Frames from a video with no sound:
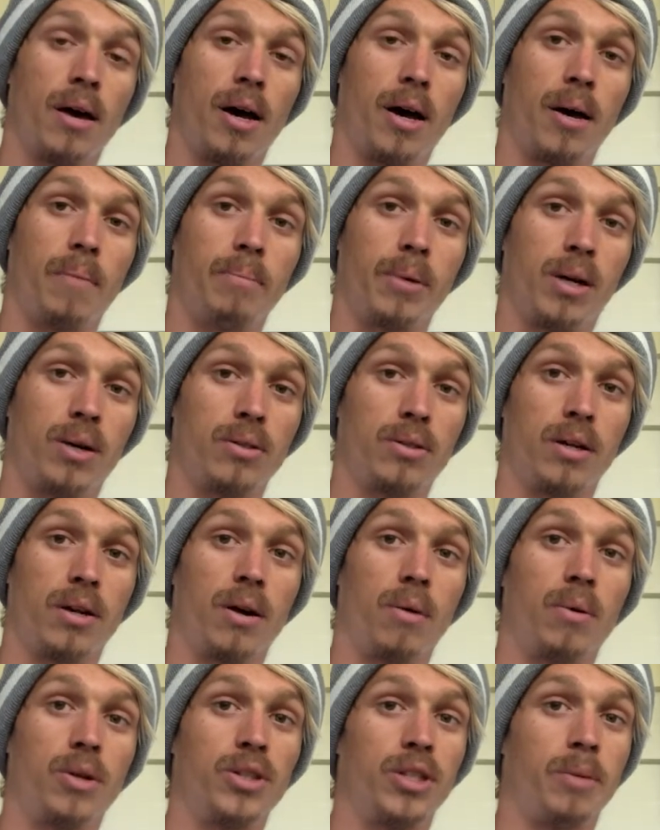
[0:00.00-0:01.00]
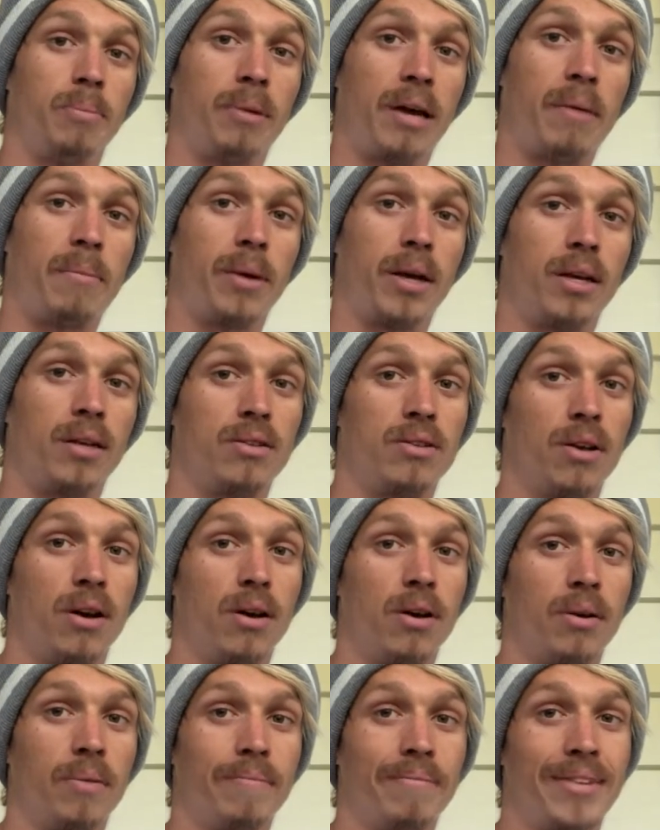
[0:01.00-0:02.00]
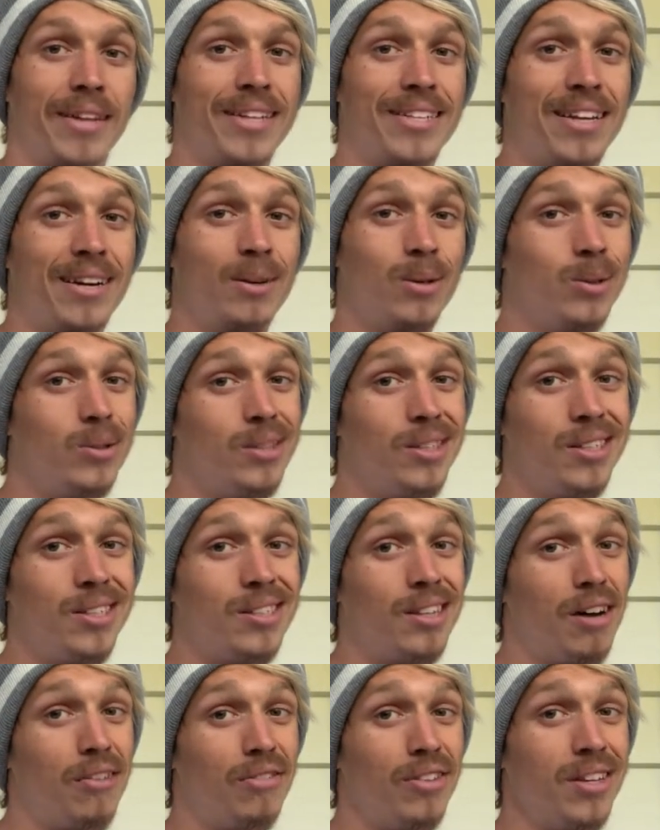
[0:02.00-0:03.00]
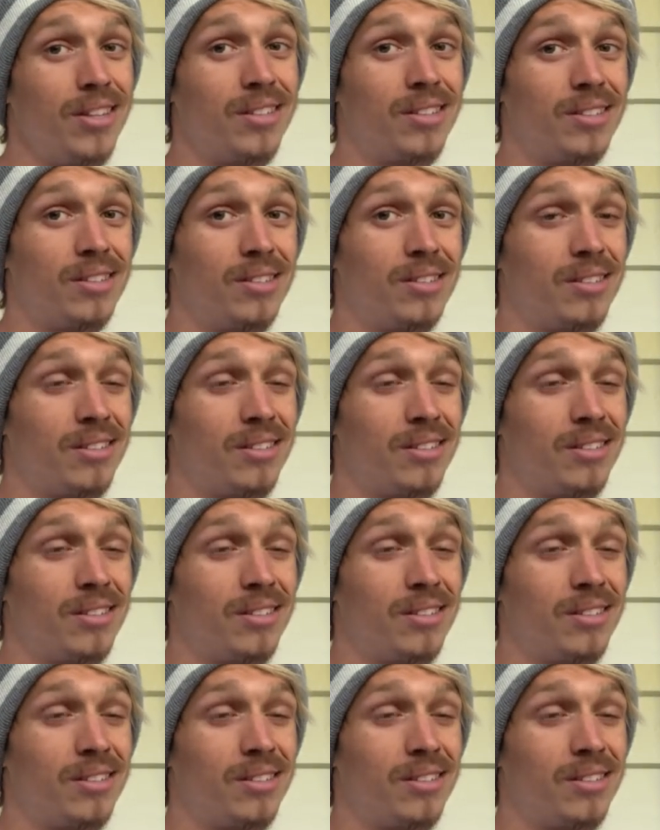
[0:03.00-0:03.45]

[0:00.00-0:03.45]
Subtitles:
because I don't want you to beat me. So that's how good this stuff is.